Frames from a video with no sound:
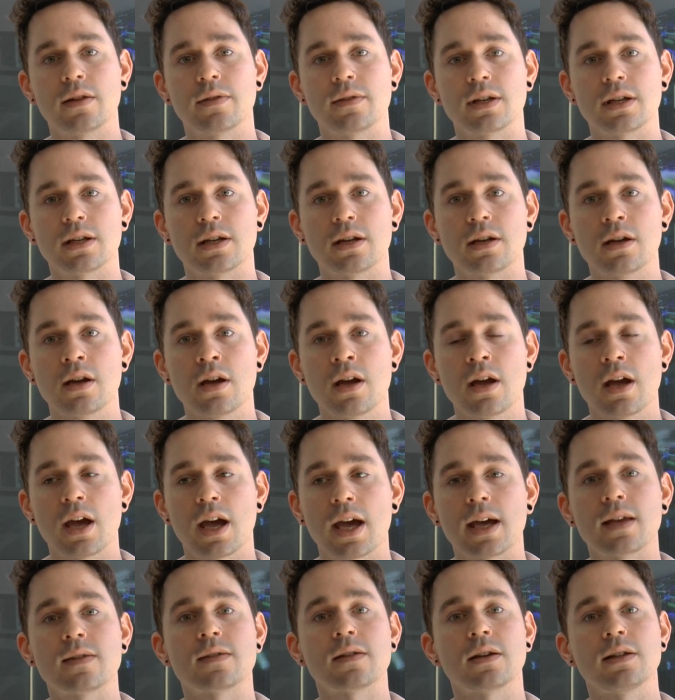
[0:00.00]
the
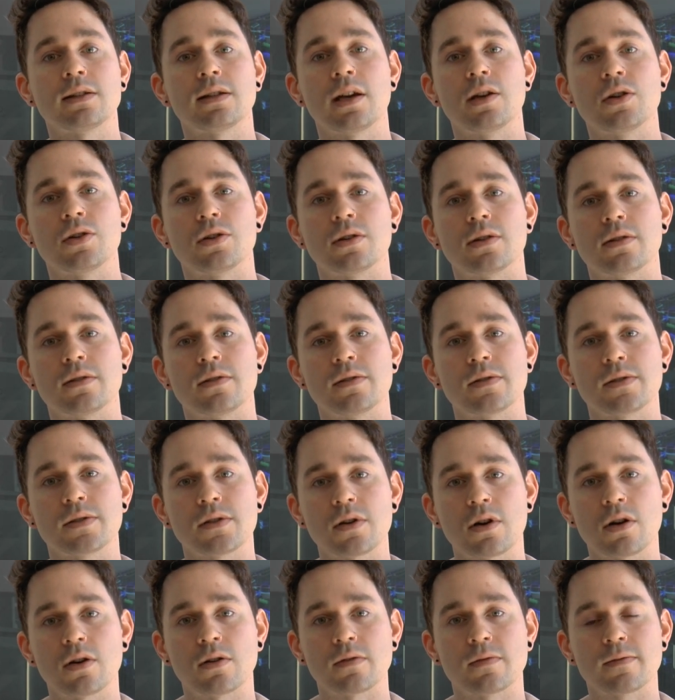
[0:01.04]

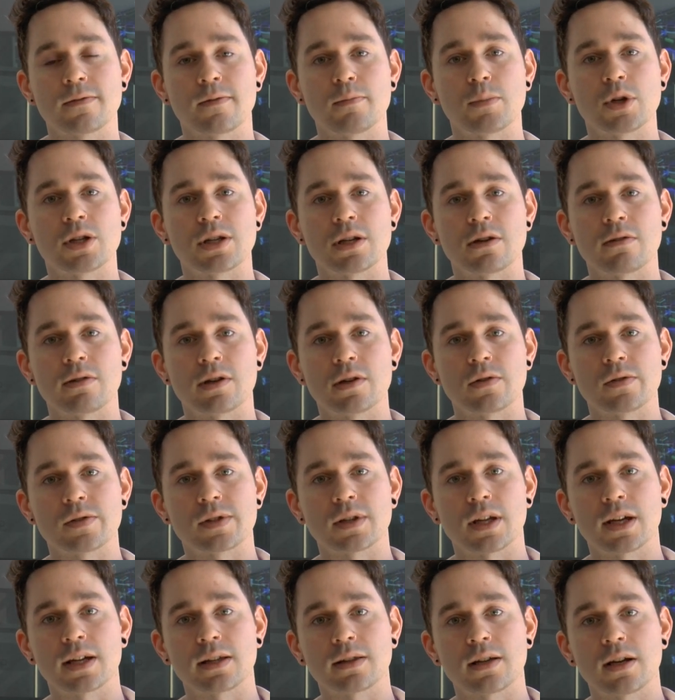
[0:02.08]
excitations of materials
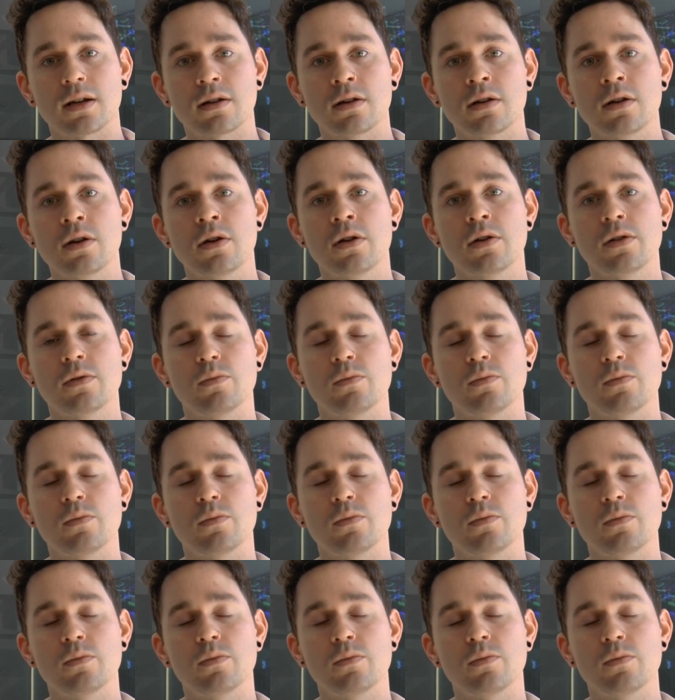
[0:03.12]
like that,